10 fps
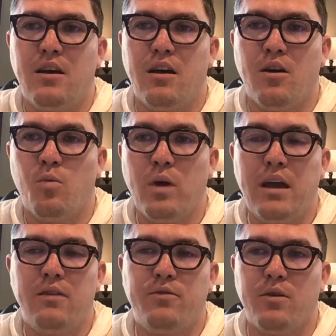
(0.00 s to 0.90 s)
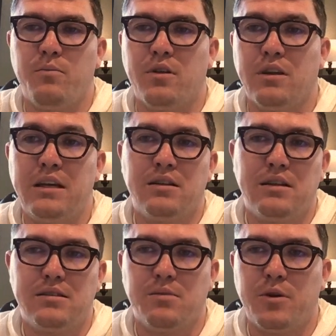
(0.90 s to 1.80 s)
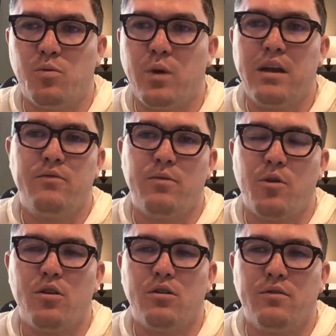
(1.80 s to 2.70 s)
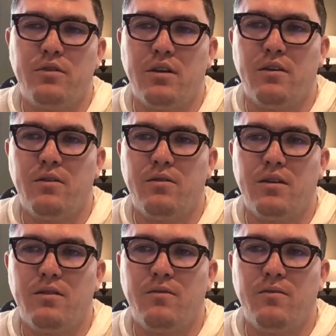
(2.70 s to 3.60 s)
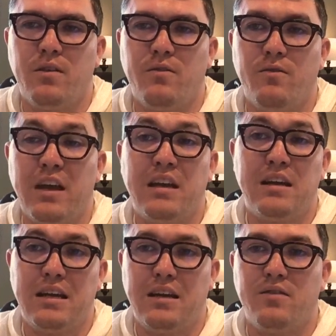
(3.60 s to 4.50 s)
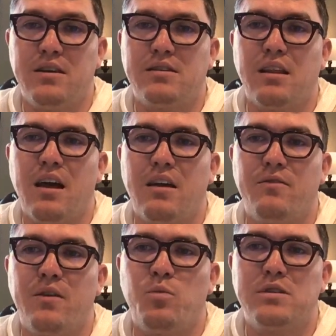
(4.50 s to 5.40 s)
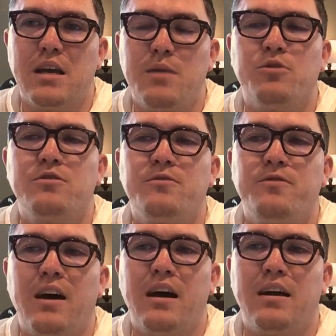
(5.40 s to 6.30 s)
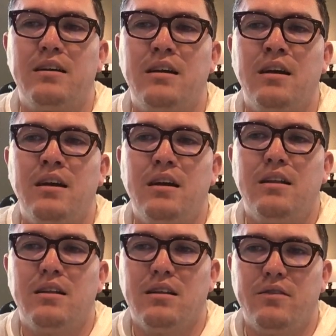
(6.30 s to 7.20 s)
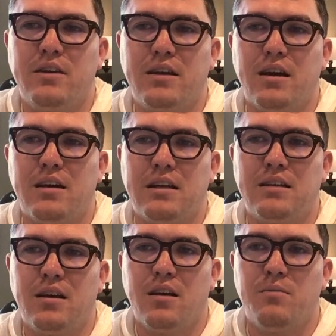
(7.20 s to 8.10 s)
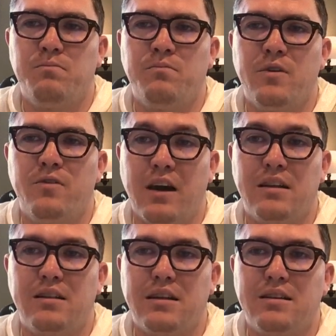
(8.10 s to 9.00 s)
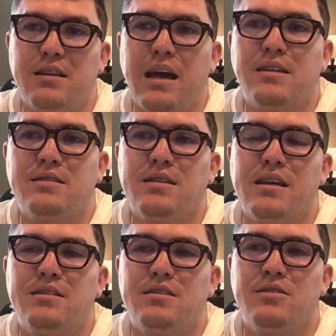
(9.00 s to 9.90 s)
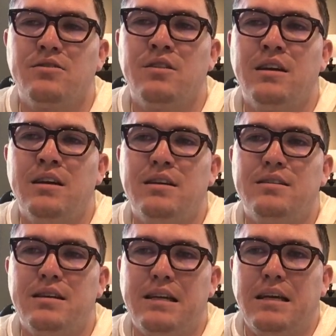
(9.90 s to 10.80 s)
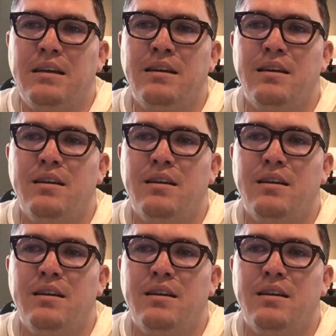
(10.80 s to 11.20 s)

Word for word: uh, away from the legalism and away from all of the, the, the vanity of this life, and was able to find the living God and come finally to that celestial city.